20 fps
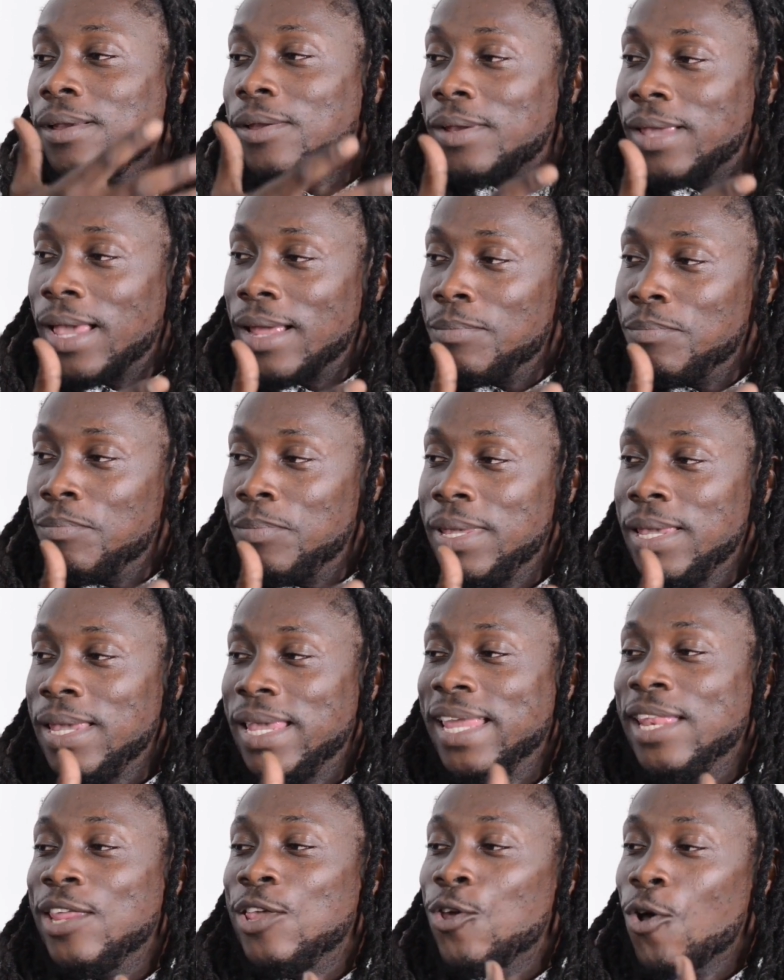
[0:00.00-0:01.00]
can be
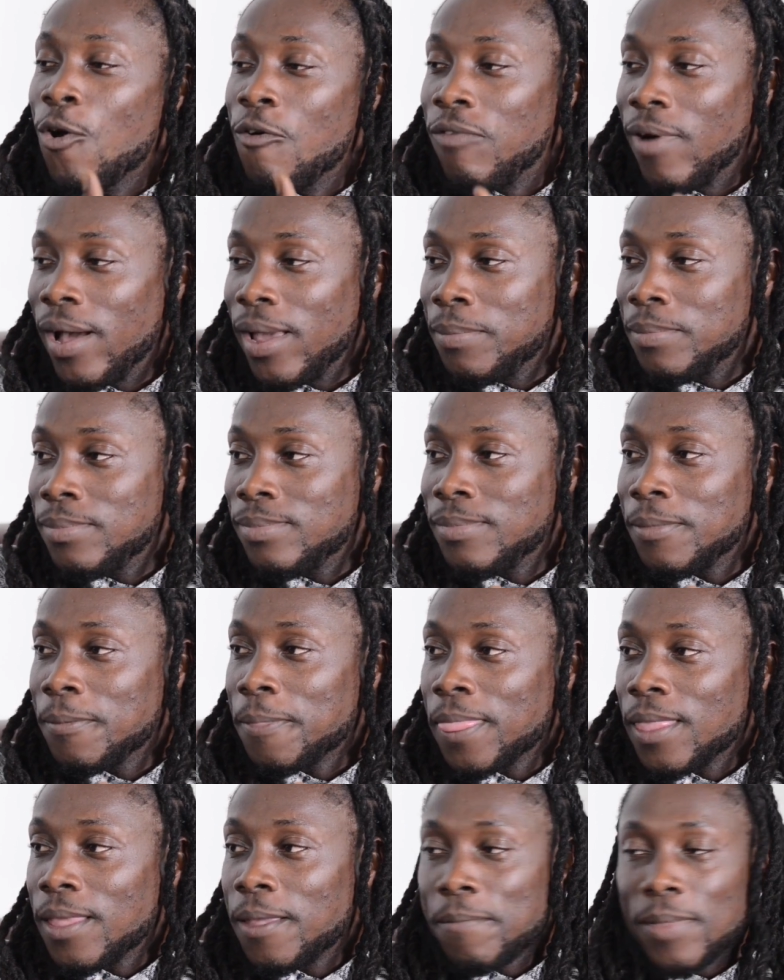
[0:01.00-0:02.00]
in your vibe mm
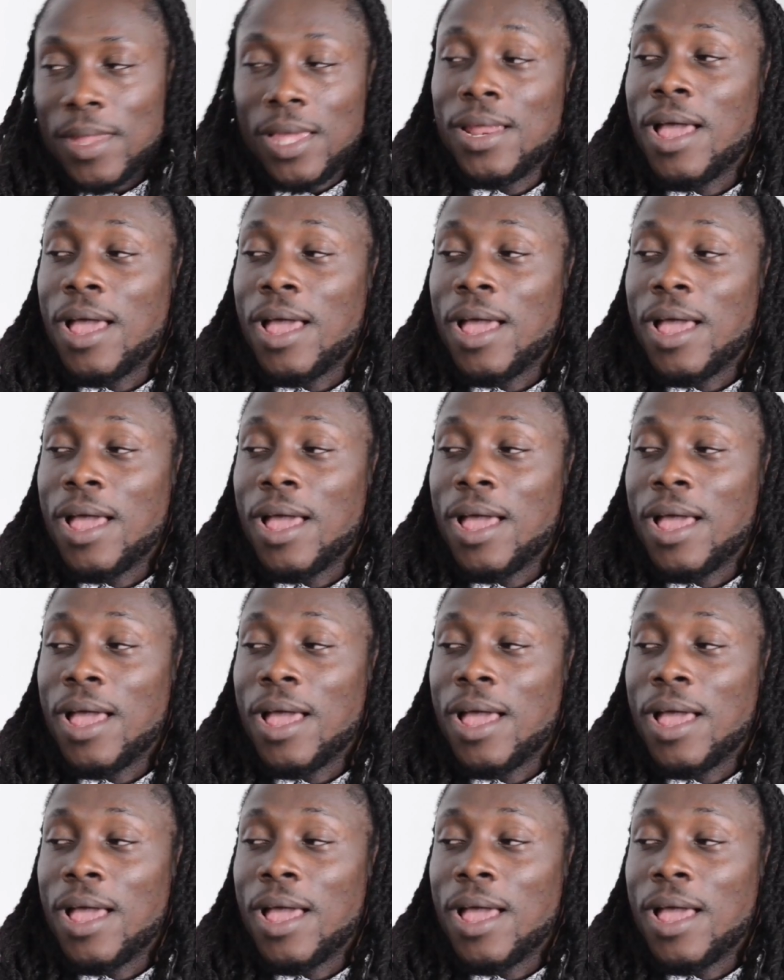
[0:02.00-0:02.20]
-hmm.